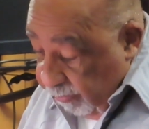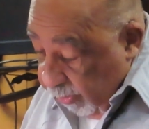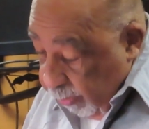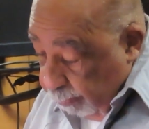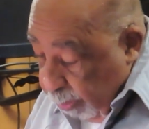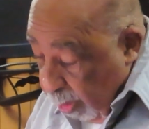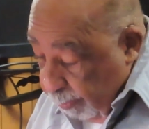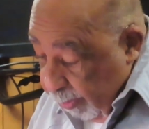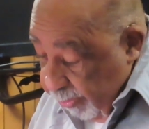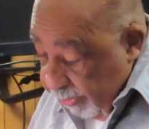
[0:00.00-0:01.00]
for the
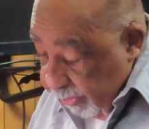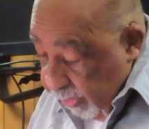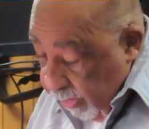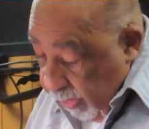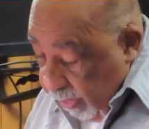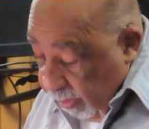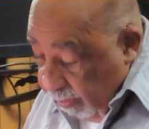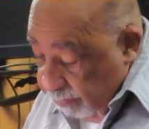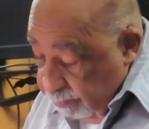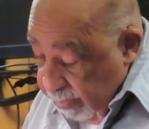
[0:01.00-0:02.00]
purpose
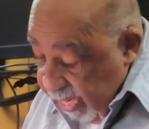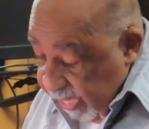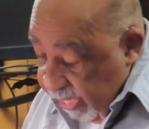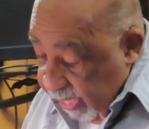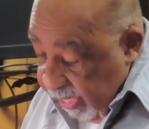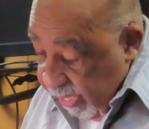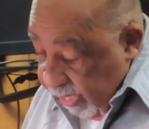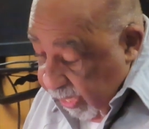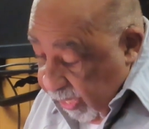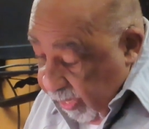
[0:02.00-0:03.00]
of
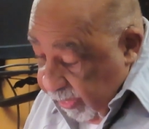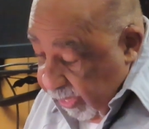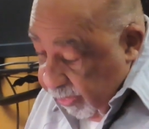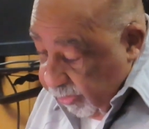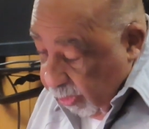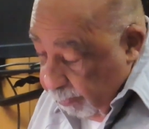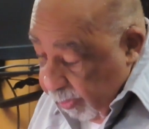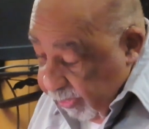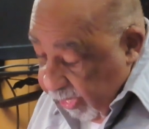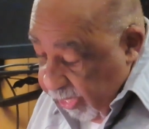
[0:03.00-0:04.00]
making the
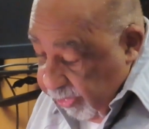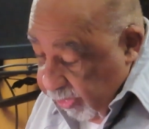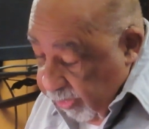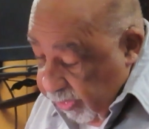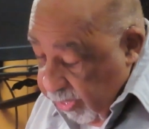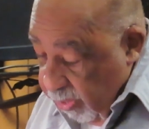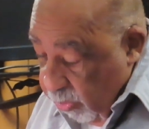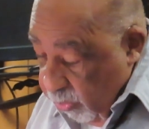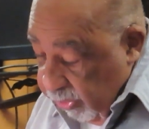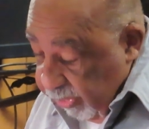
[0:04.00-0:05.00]
interpretation
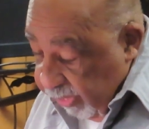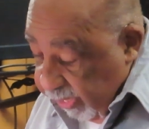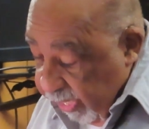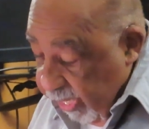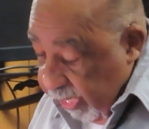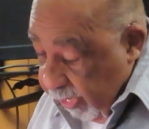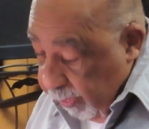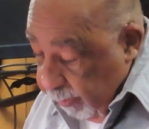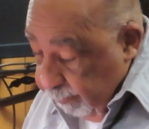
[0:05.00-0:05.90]
known to the king,